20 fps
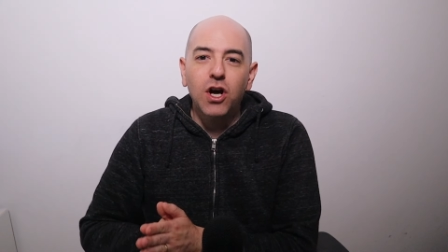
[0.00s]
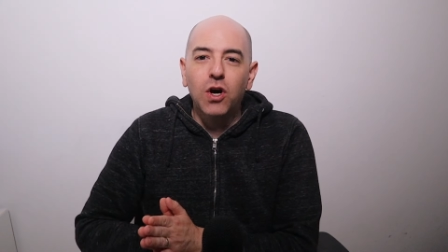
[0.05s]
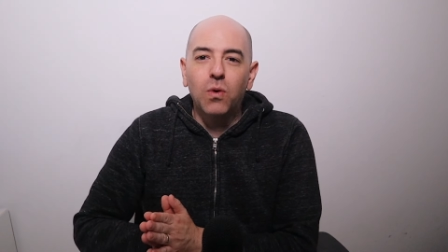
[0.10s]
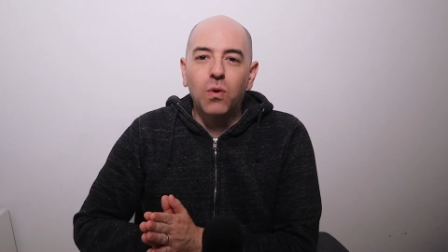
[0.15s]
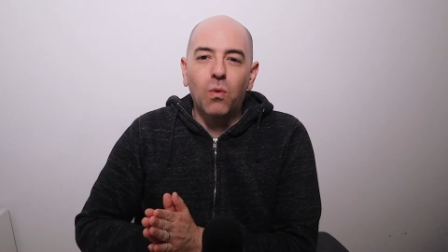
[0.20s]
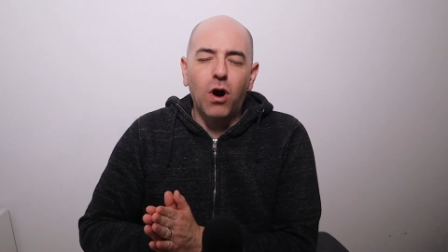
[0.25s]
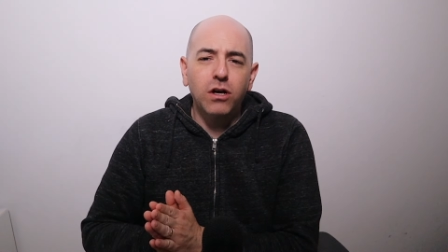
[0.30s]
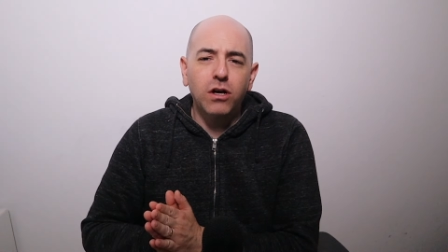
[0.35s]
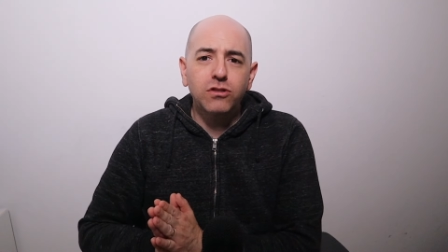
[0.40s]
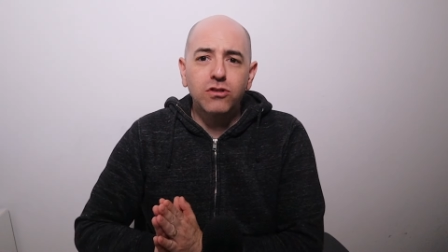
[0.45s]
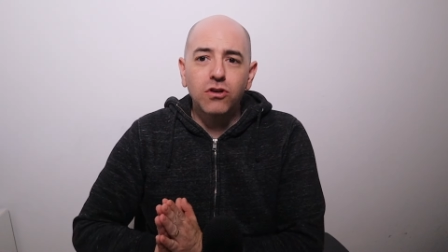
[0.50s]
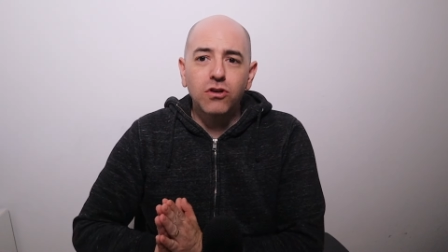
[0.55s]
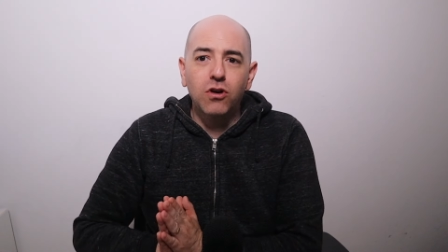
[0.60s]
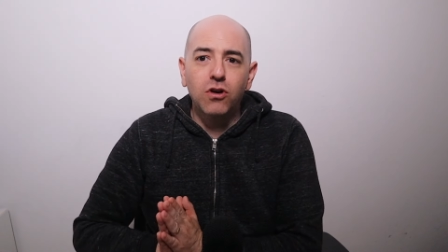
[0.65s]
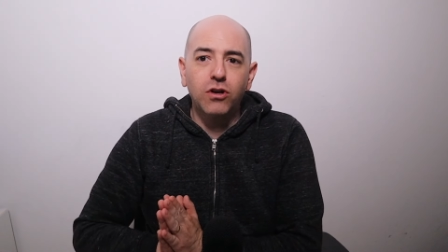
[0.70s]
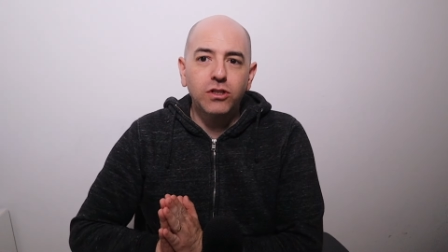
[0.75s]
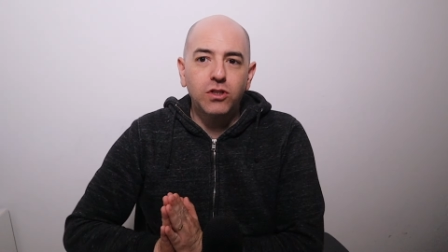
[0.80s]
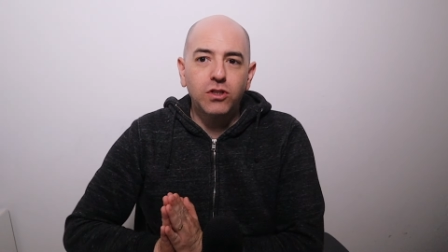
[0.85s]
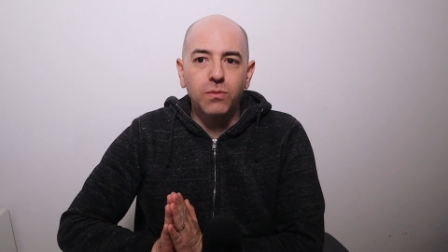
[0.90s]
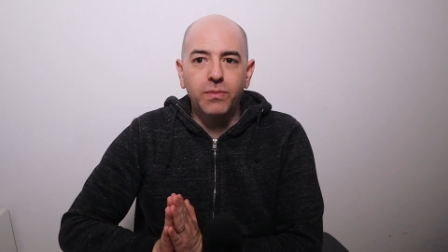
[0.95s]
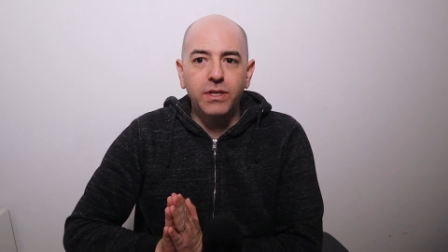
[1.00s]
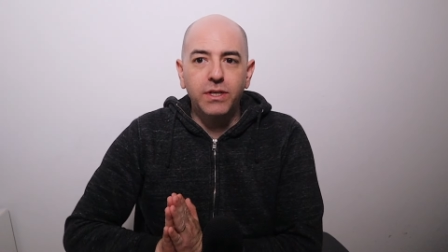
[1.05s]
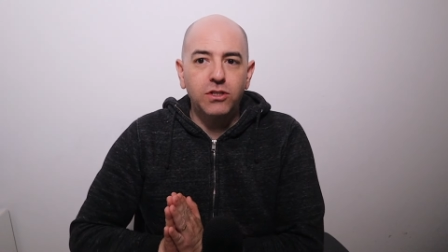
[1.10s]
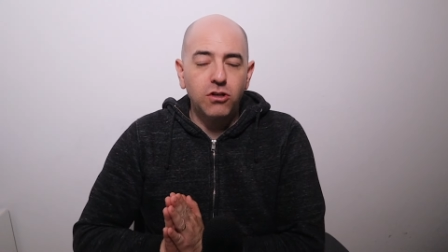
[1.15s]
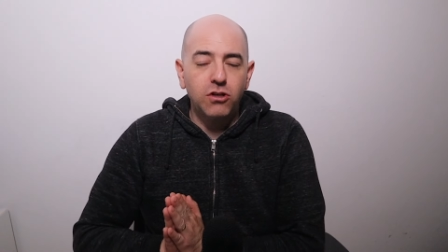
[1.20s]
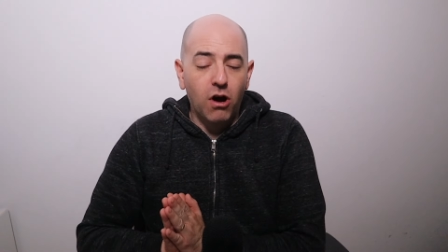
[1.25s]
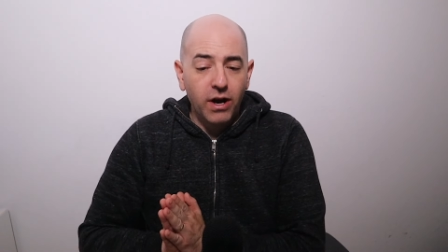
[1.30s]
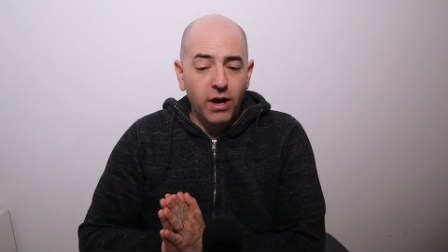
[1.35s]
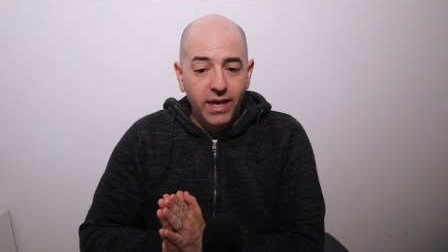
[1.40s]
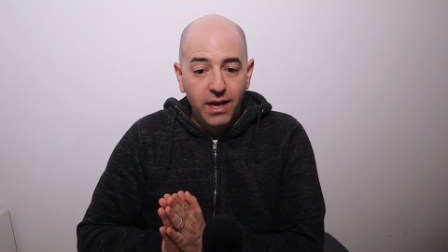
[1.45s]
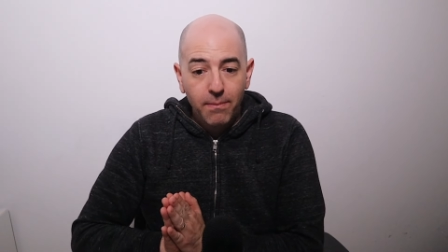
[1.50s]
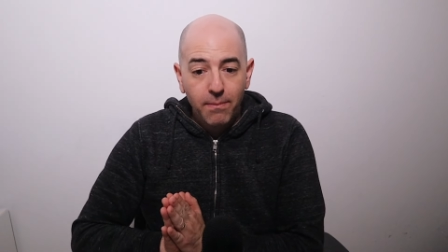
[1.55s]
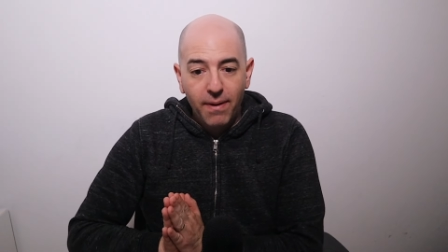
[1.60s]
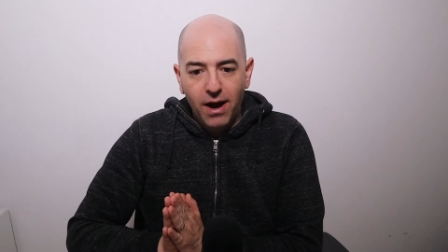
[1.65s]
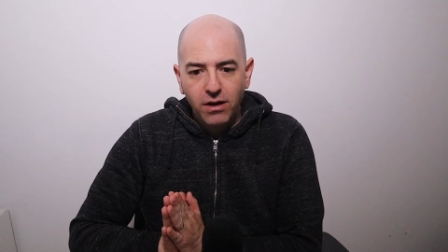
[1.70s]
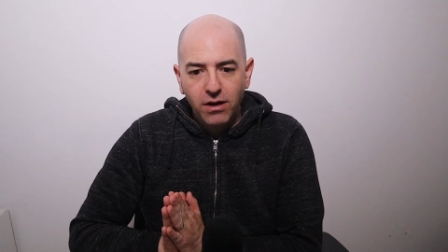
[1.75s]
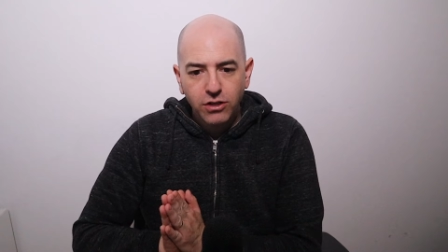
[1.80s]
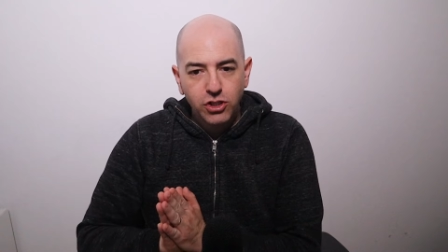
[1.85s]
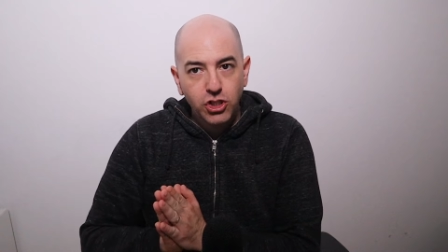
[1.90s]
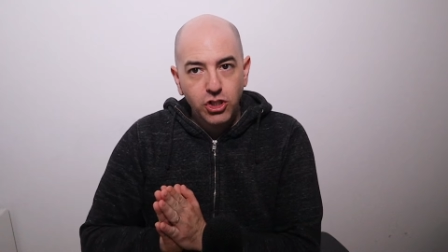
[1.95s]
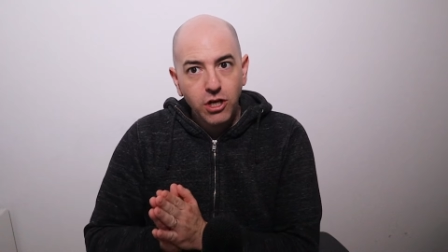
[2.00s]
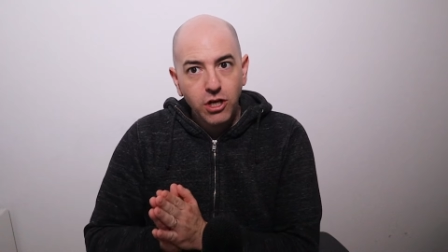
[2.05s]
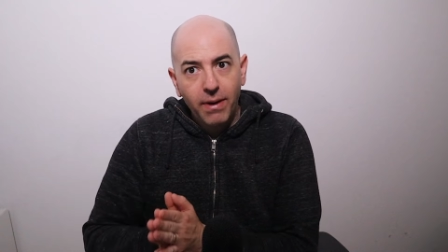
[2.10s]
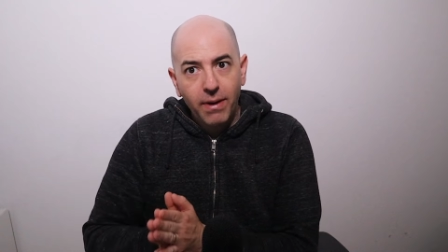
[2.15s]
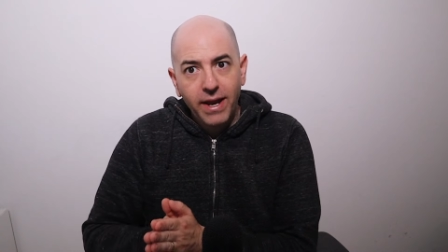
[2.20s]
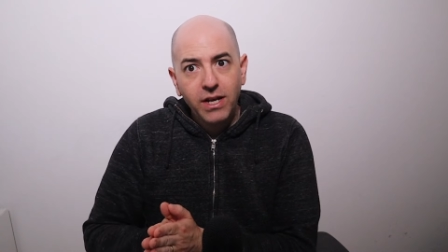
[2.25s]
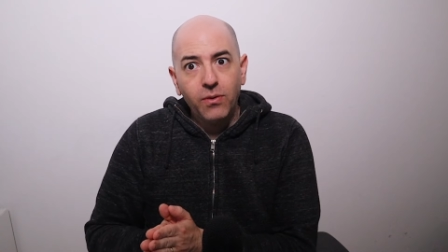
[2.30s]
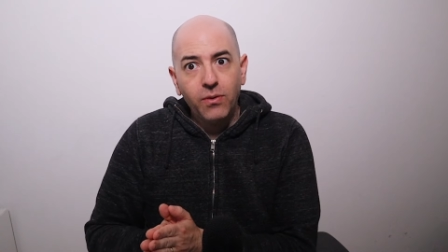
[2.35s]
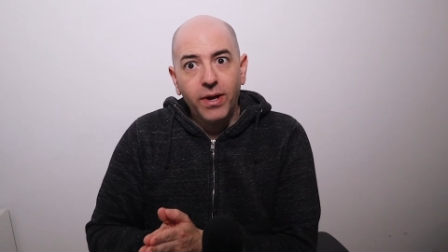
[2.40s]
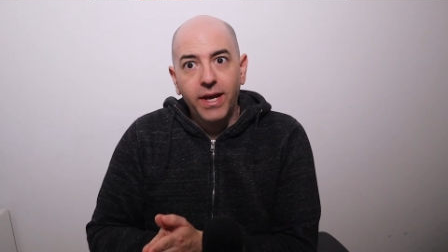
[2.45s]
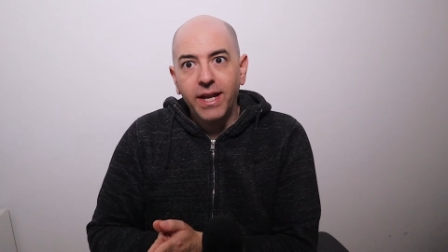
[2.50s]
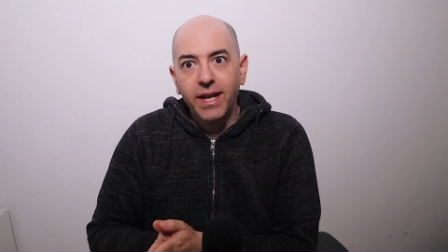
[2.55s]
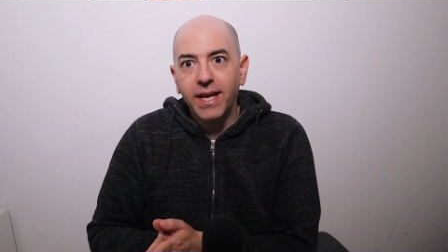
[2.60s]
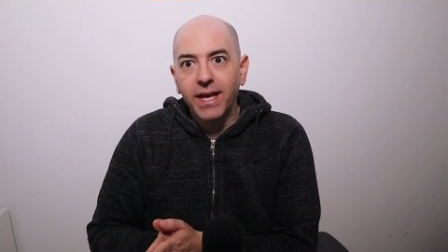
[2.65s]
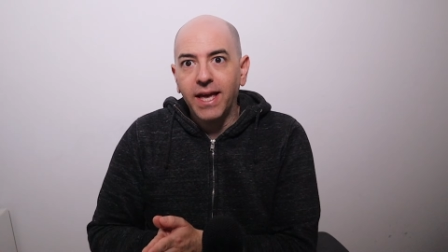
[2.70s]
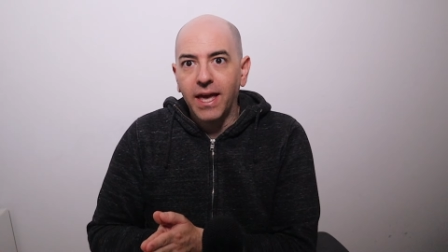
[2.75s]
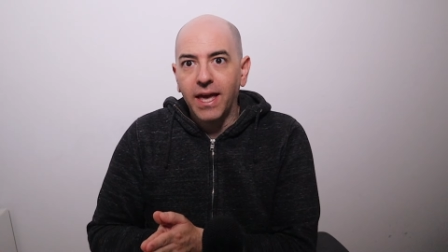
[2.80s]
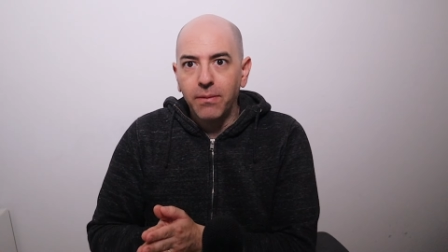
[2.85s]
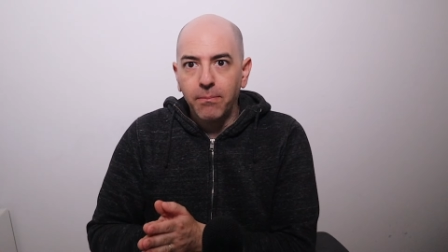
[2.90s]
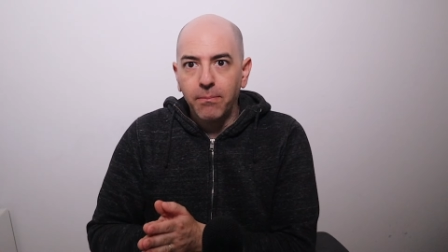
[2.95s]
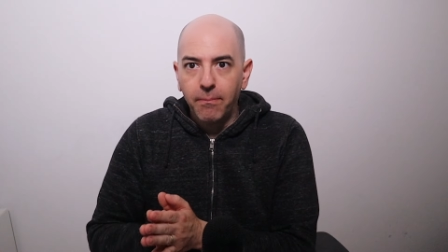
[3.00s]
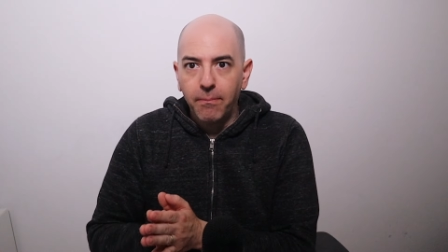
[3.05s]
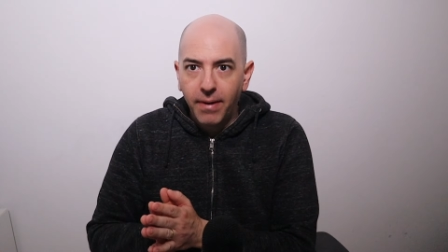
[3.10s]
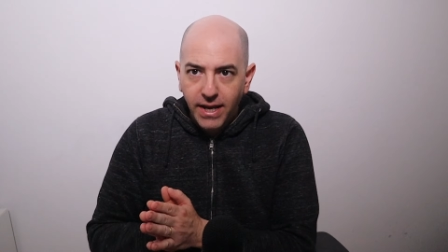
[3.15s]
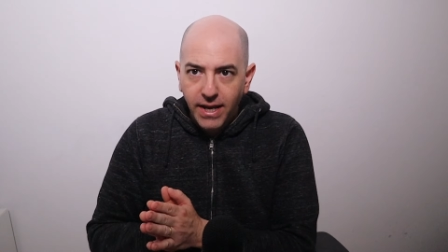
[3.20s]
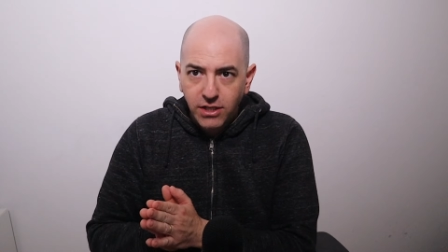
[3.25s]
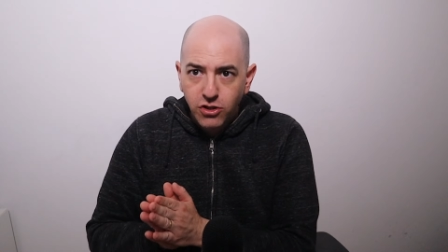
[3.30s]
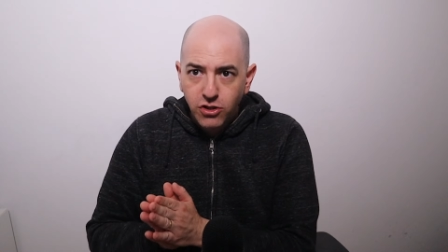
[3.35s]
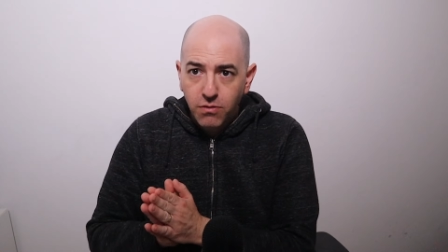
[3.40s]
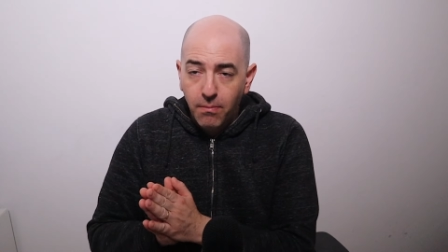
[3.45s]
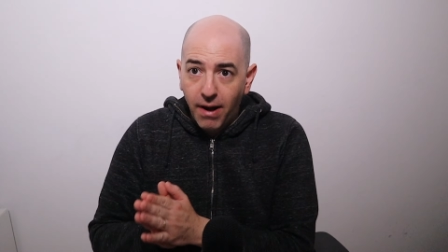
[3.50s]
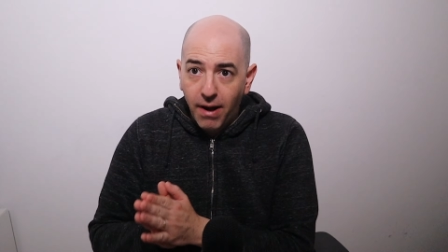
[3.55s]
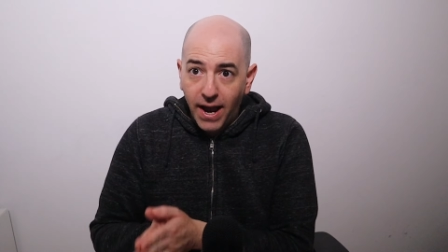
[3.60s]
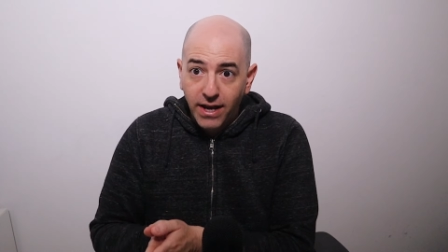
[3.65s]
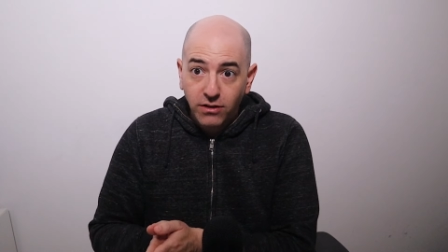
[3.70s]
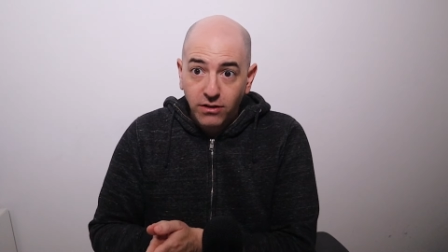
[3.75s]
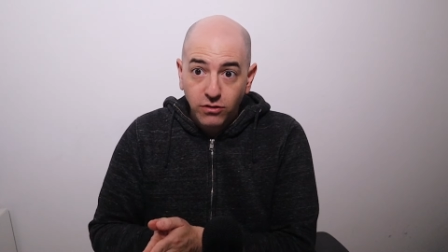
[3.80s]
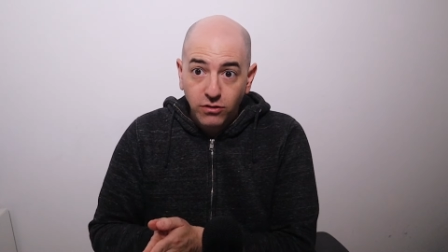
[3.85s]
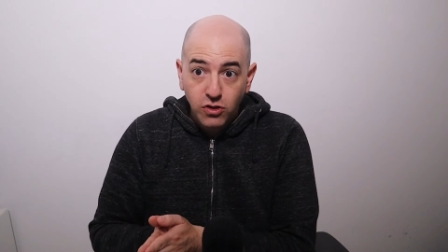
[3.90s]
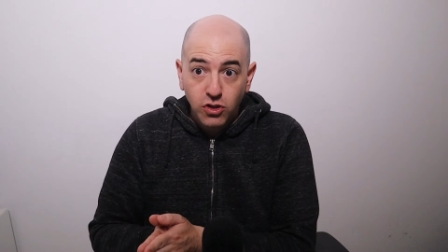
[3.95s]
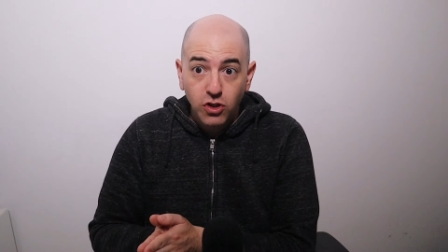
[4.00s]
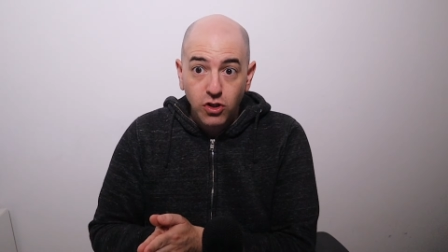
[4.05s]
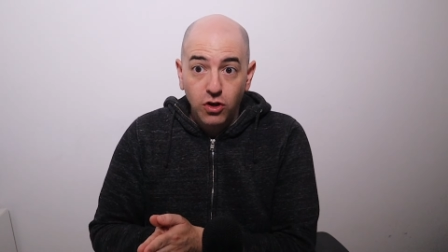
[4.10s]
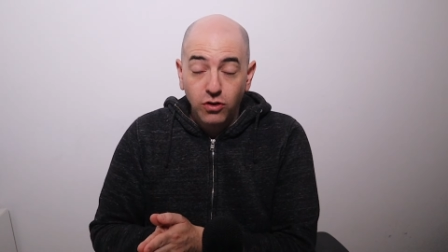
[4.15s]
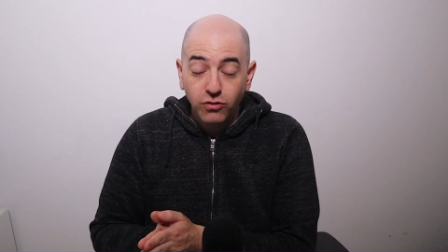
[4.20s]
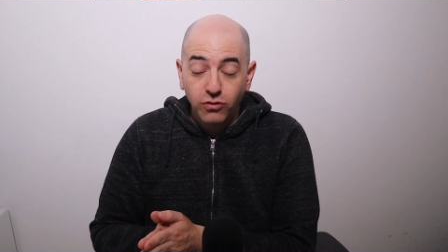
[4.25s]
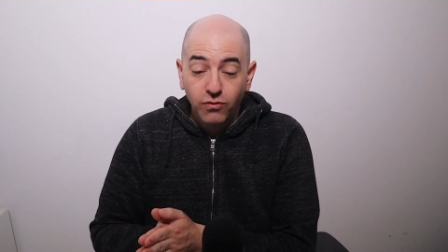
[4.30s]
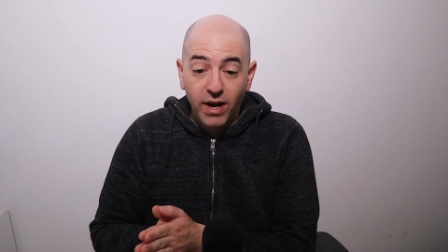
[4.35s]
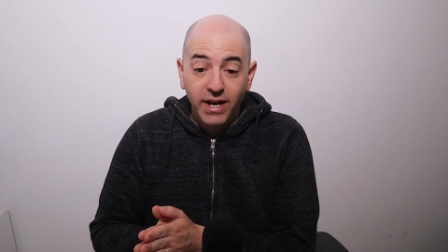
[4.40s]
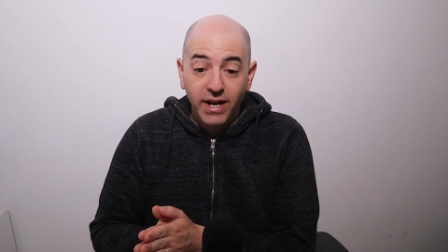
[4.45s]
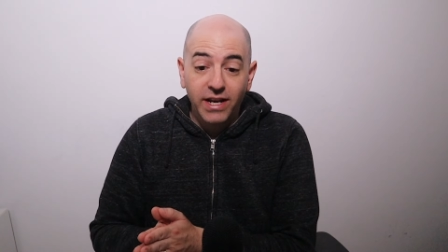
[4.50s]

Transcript: We're also going to be talking about Shiba Inu hitting a major milestone, right?